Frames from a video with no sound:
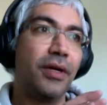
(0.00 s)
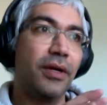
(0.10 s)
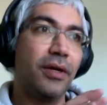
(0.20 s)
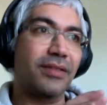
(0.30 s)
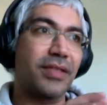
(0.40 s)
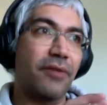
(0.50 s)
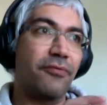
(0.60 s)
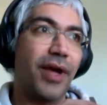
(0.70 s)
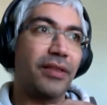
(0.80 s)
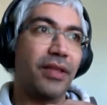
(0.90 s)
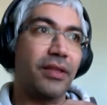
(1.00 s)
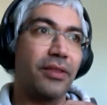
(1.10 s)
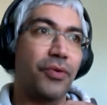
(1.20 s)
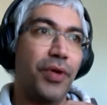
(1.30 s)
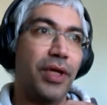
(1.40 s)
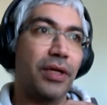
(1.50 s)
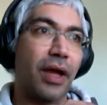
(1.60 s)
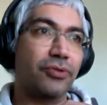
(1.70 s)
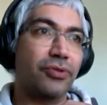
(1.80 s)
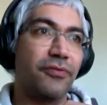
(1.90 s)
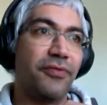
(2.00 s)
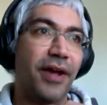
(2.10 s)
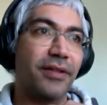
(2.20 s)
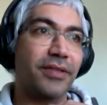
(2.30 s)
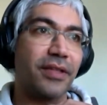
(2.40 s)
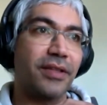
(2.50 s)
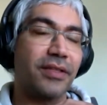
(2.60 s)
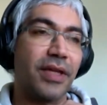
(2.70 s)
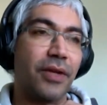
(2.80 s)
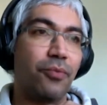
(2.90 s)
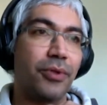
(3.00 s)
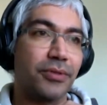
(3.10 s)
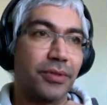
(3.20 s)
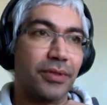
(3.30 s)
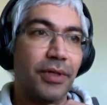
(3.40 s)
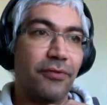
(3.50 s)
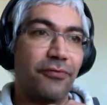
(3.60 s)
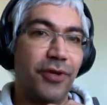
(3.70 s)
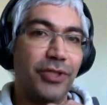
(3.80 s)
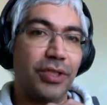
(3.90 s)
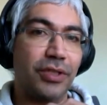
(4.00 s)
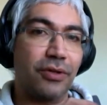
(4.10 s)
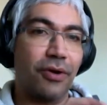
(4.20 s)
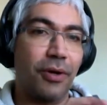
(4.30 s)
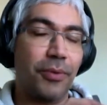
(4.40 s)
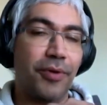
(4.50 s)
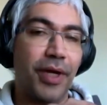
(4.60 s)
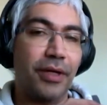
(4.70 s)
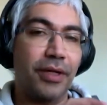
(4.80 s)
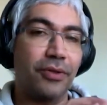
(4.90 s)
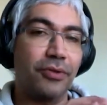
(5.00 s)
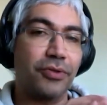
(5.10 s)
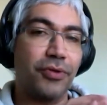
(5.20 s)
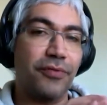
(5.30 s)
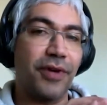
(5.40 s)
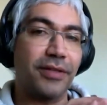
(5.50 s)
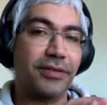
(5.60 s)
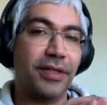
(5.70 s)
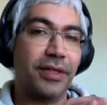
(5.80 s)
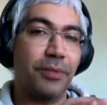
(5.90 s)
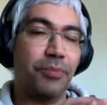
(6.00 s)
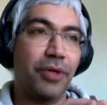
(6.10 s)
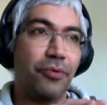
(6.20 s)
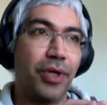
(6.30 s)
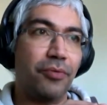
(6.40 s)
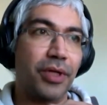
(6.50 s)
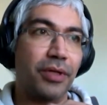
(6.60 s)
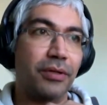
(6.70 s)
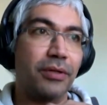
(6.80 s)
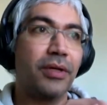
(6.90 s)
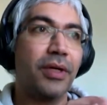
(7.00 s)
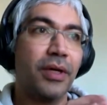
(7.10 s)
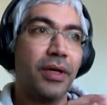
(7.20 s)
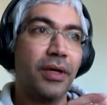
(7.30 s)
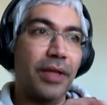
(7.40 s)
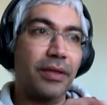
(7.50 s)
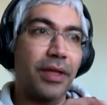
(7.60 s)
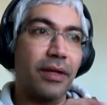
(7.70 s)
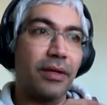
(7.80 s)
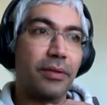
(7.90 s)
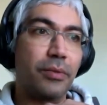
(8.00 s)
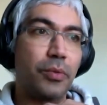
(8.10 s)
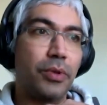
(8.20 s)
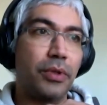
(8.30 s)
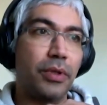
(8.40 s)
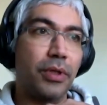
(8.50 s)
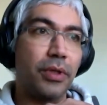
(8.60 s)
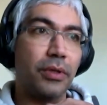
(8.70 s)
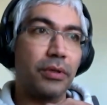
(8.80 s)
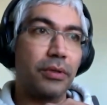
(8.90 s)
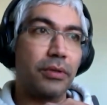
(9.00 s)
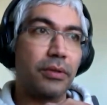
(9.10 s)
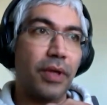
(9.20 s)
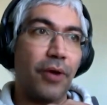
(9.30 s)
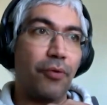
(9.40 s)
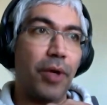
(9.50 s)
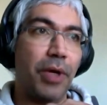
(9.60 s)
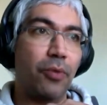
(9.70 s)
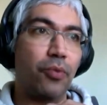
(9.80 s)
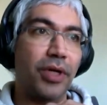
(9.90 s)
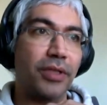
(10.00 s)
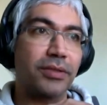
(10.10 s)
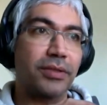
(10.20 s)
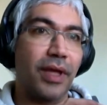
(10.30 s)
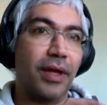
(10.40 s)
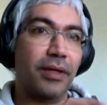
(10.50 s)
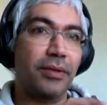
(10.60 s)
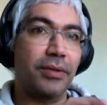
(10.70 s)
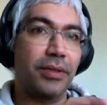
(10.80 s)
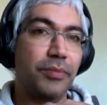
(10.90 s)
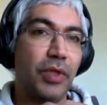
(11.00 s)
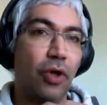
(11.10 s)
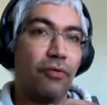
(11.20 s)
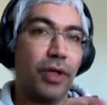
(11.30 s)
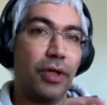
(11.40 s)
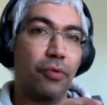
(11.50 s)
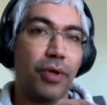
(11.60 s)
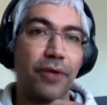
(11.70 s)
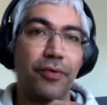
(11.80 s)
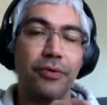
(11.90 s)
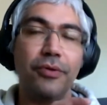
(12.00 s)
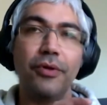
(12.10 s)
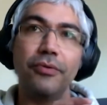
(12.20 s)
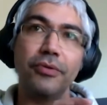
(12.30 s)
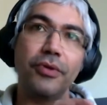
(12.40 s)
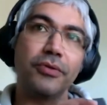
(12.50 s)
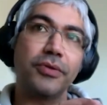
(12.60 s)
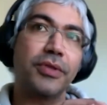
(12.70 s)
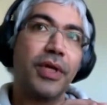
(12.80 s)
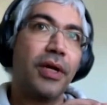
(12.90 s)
except for, I think, 3 actual files that they said was infringing their copyright. And those 3 files ended up being rewritten. And then the agreement was that Novell or whatever who owned those